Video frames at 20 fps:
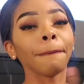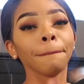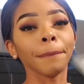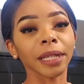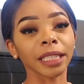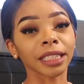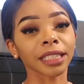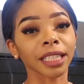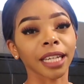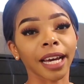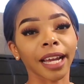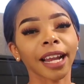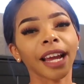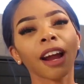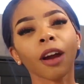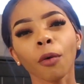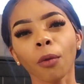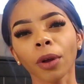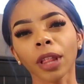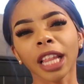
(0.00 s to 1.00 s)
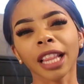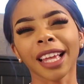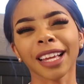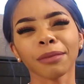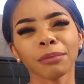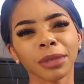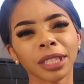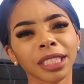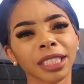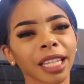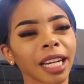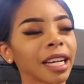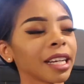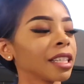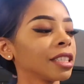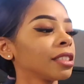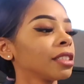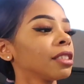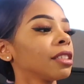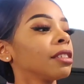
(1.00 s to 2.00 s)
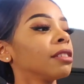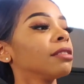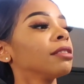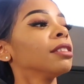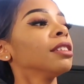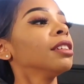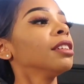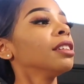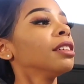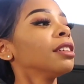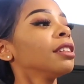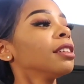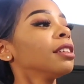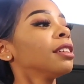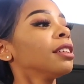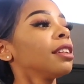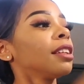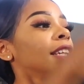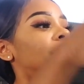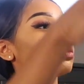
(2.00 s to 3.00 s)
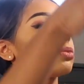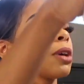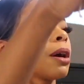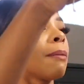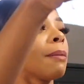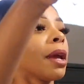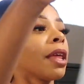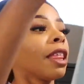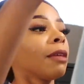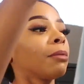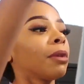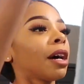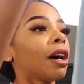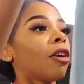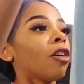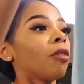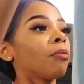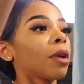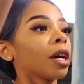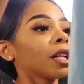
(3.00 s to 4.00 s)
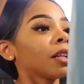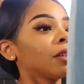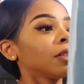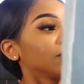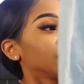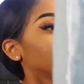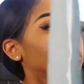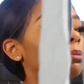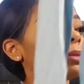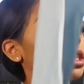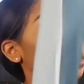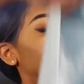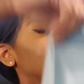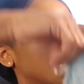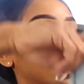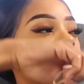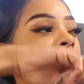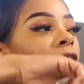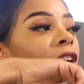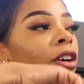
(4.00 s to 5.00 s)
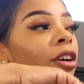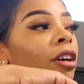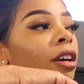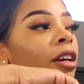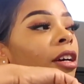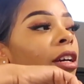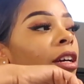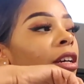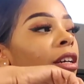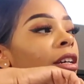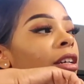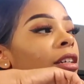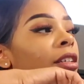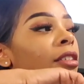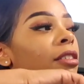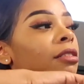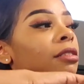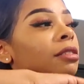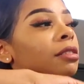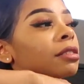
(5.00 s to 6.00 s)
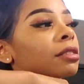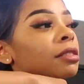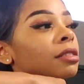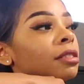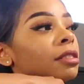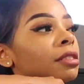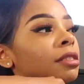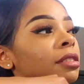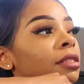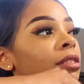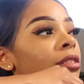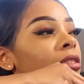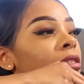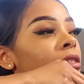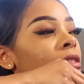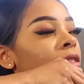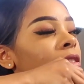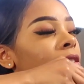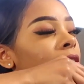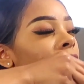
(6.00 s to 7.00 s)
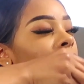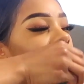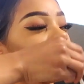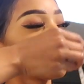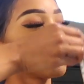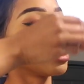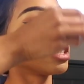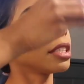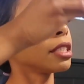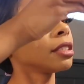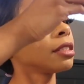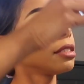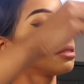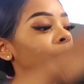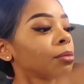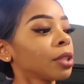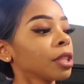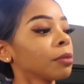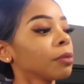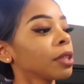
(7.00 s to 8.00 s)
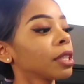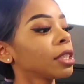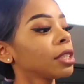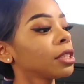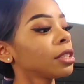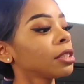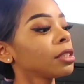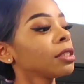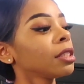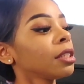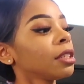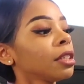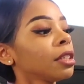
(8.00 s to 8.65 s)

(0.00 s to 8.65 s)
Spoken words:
Missguided. I really like Missguided, so that's where I mainly buy all my clothes from. Missguided or Zara, pretty much.